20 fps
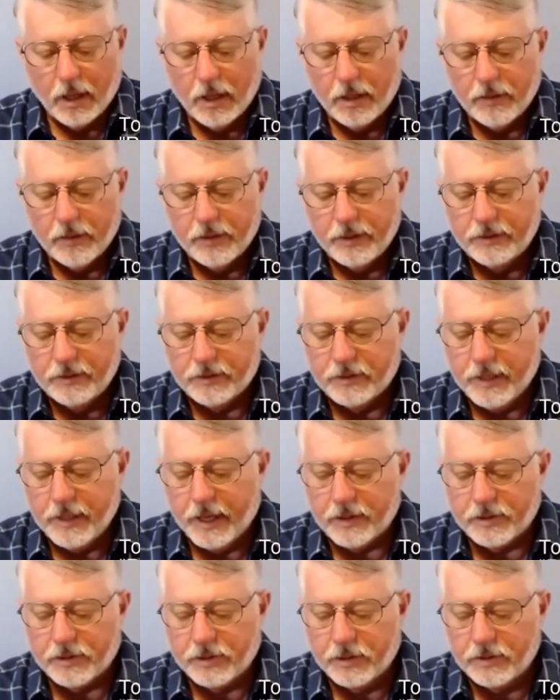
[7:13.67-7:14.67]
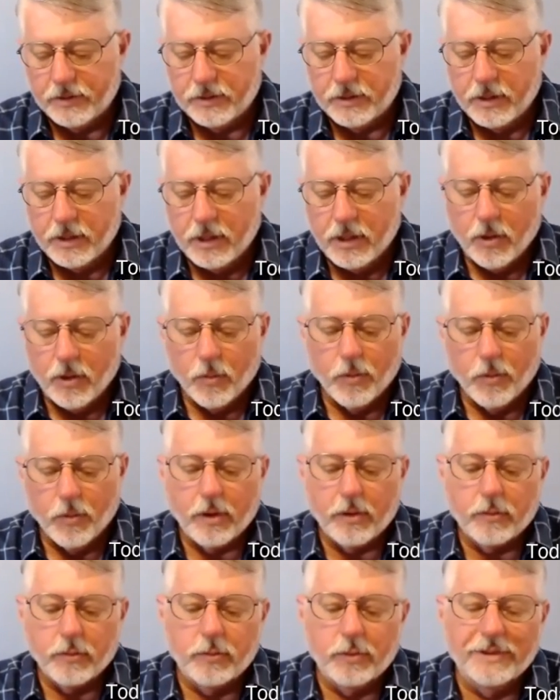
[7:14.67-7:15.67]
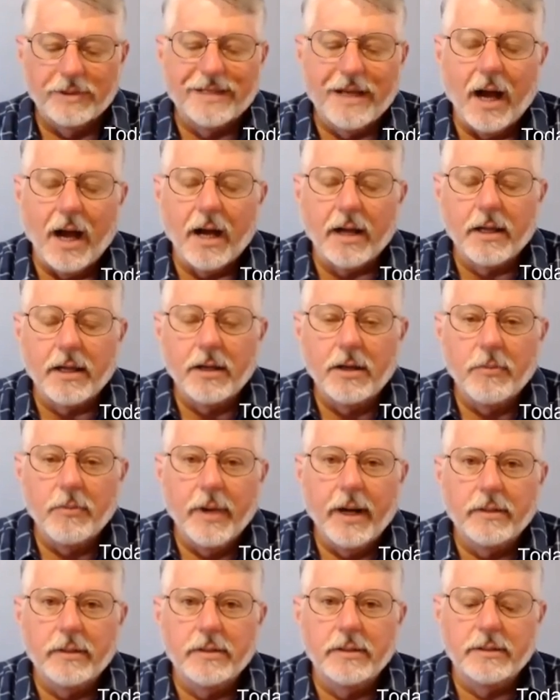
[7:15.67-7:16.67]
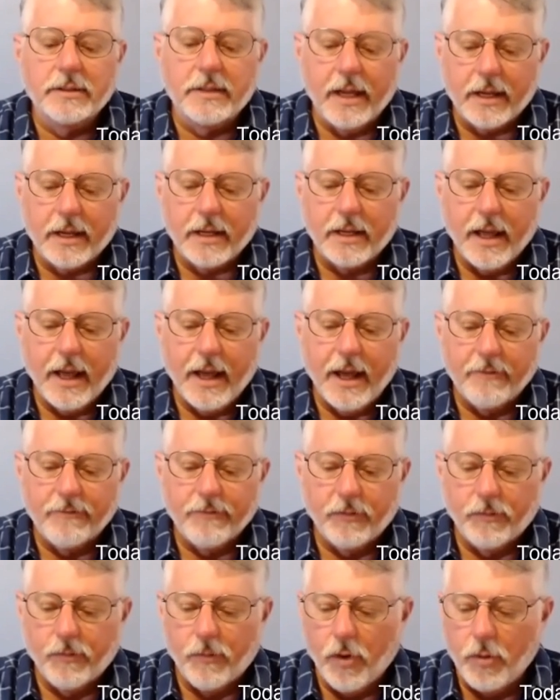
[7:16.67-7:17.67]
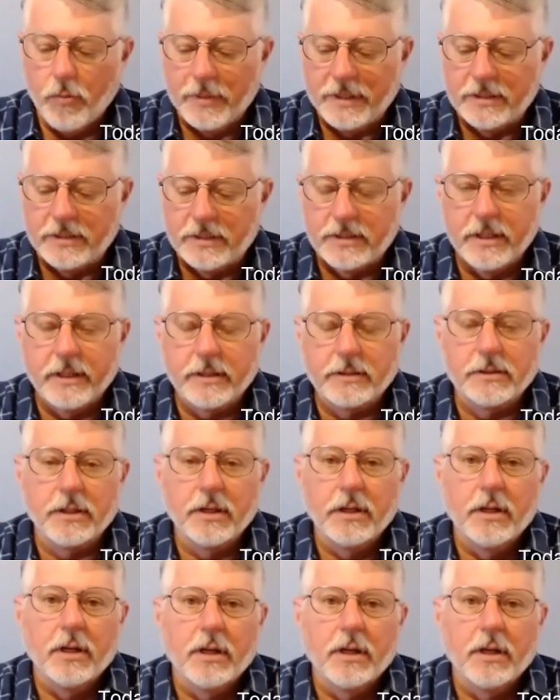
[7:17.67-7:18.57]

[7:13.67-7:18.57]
these sections. We're talking about the second half of Romans 6.